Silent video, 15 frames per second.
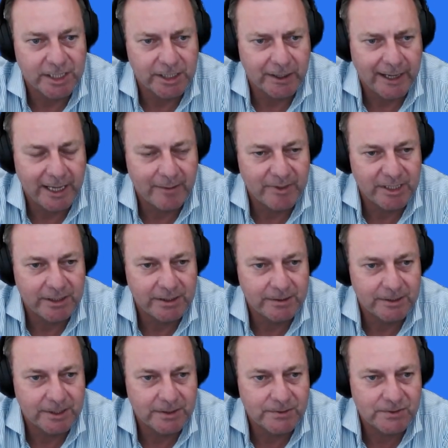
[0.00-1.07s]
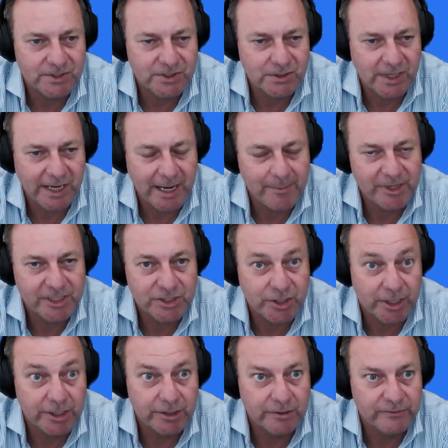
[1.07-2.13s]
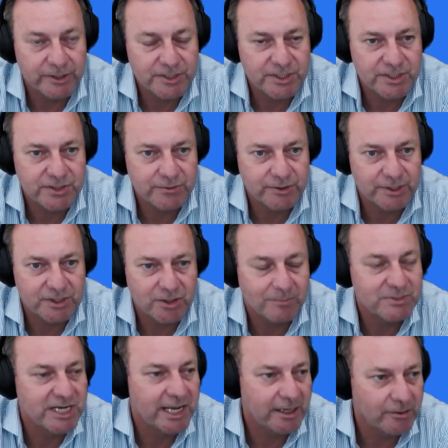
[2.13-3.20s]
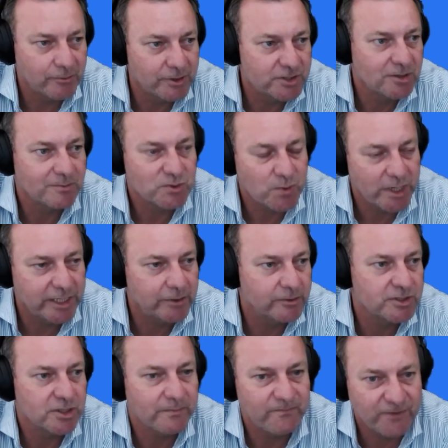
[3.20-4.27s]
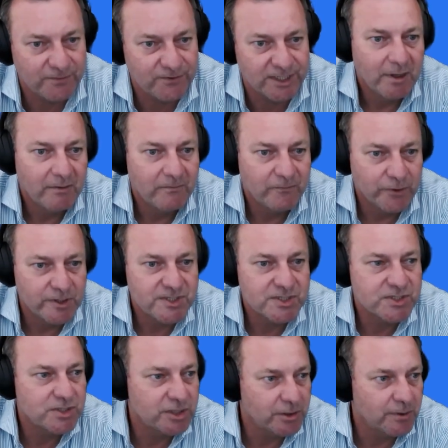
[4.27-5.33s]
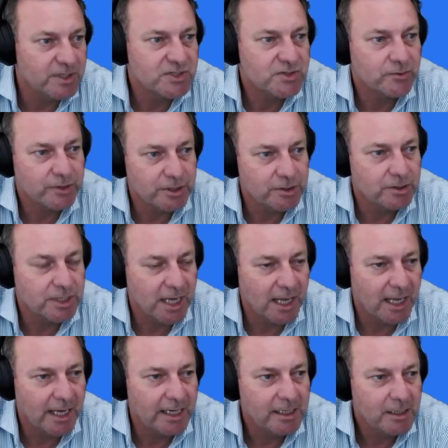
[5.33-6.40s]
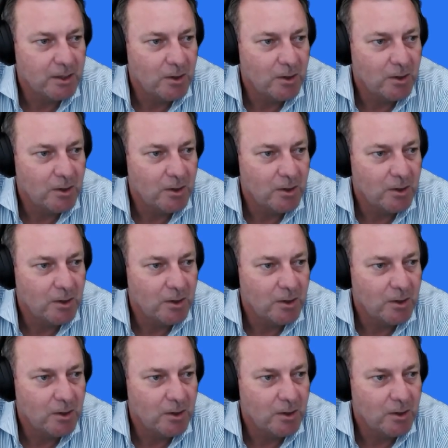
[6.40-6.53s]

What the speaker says: you know, how many Australian universities are in the top 10 or the top 20 or the top 50 versus the US or the UK.